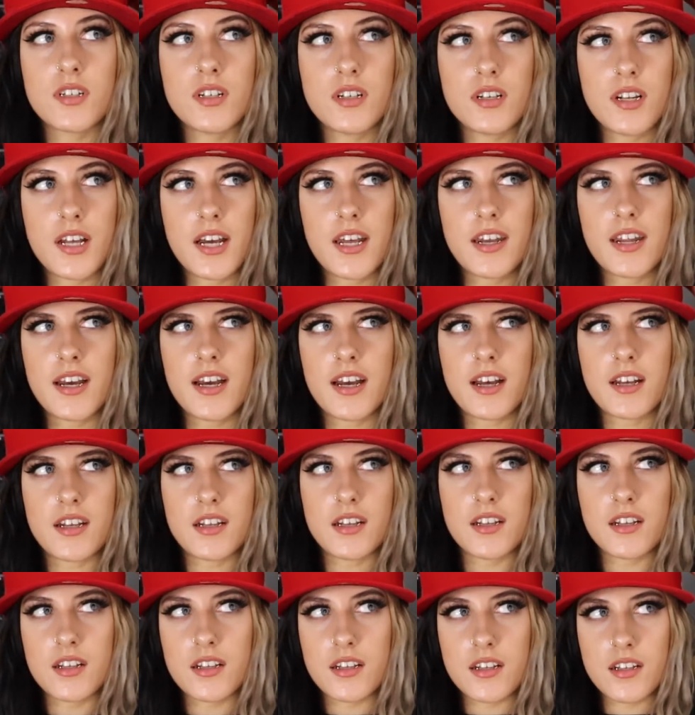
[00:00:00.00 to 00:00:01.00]
Like that.
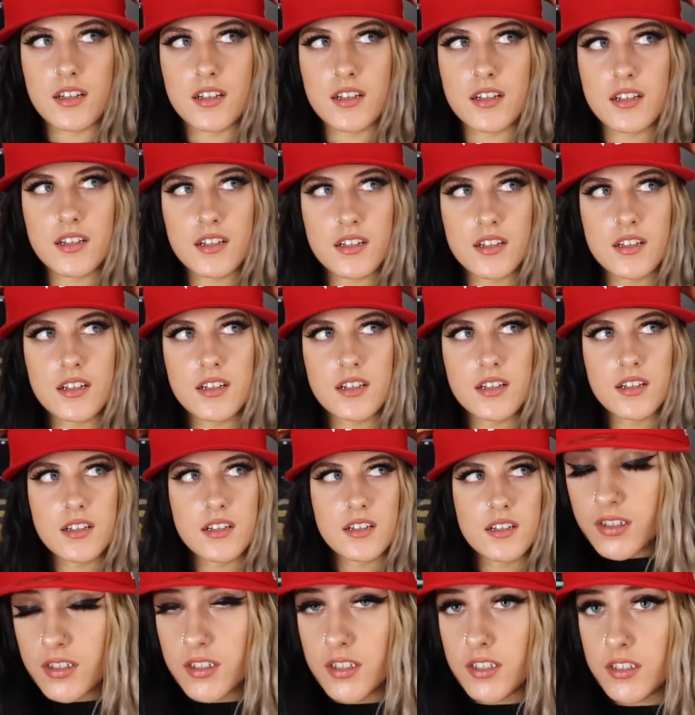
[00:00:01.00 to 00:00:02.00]

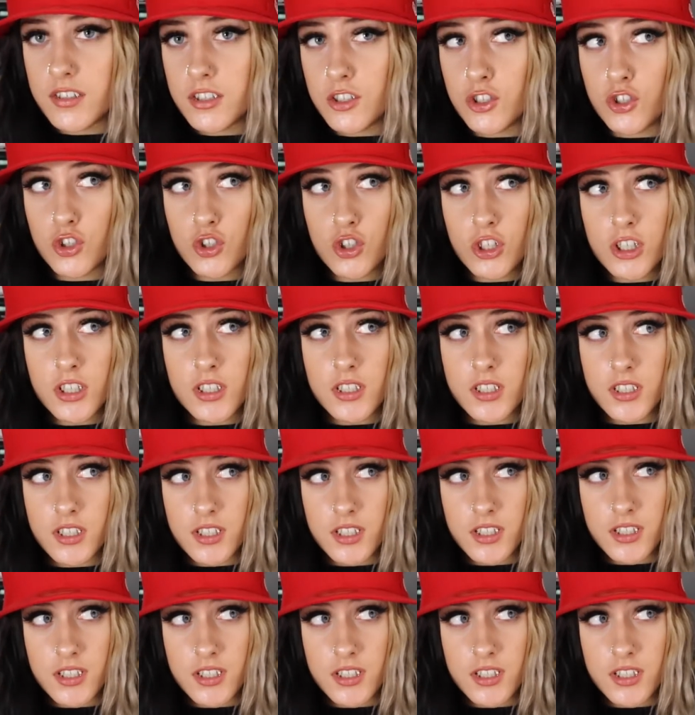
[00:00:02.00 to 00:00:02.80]
Does it look good?